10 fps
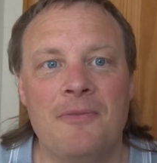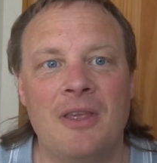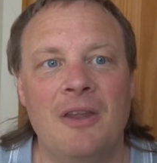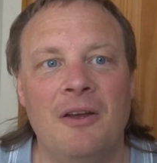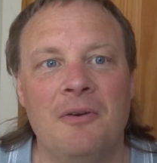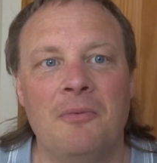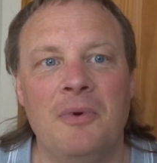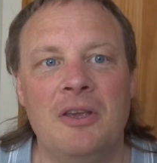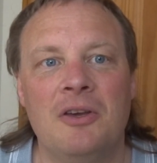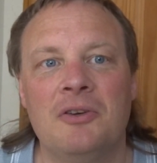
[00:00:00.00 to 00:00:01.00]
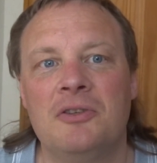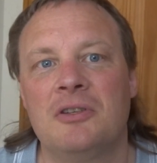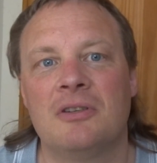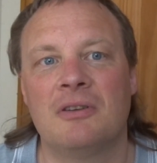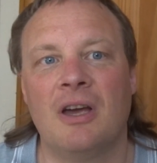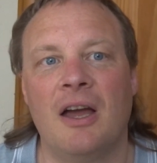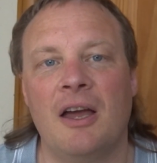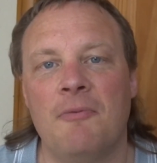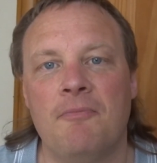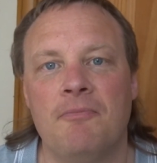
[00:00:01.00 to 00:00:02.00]
You know, we could
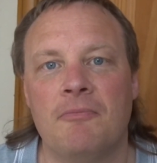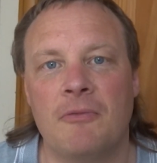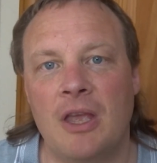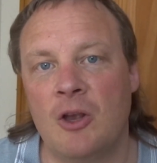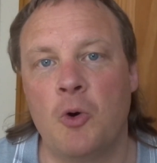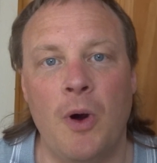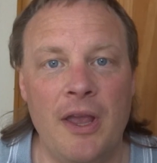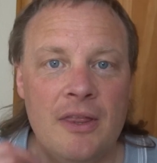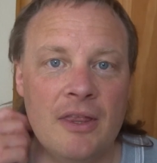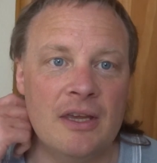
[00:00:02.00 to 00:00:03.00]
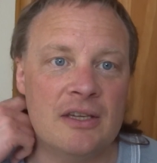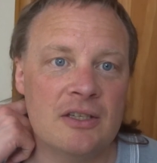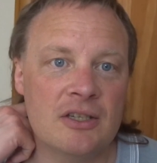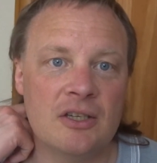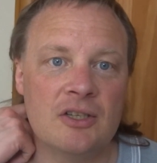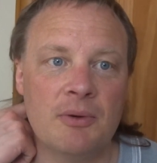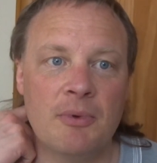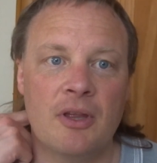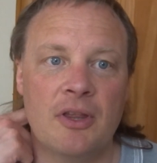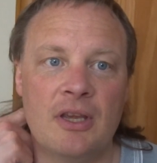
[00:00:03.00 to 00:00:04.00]
equate this to some
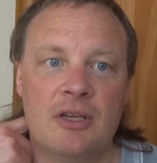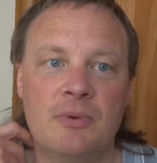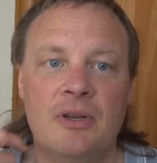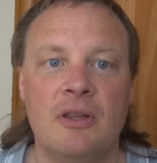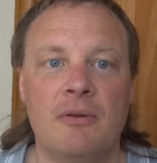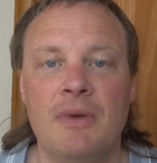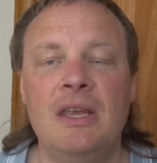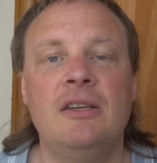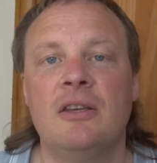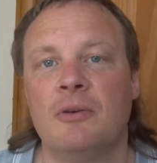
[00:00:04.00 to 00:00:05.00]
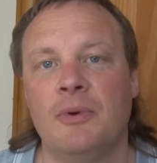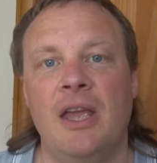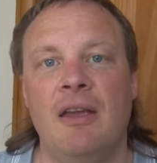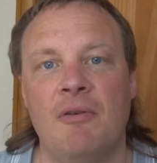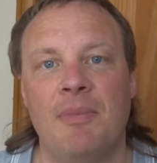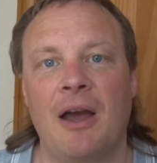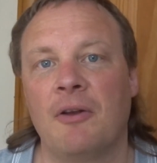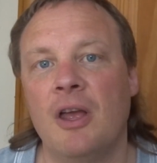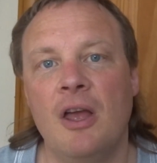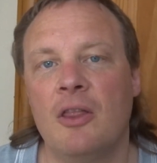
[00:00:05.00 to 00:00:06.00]
of the things in the media that we hear
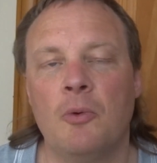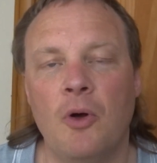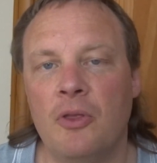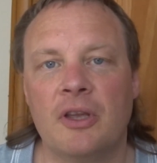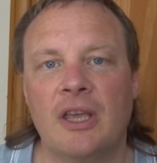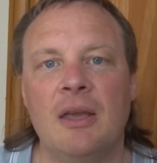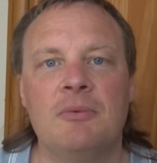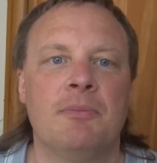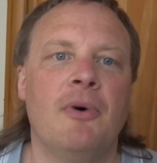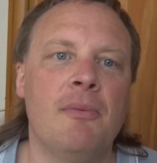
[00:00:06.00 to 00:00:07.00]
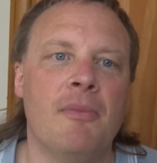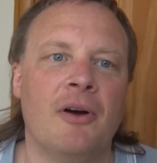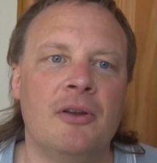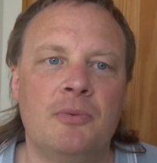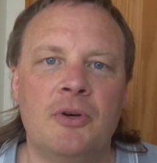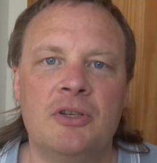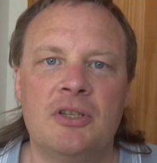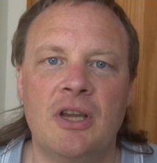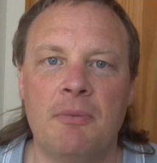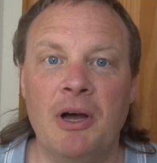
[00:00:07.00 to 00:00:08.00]
about. The one that came to my mind was
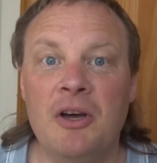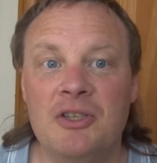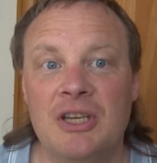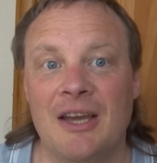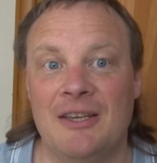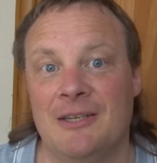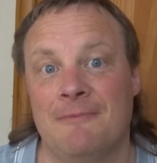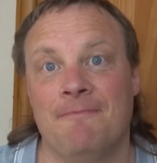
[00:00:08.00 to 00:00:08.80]
Partygate.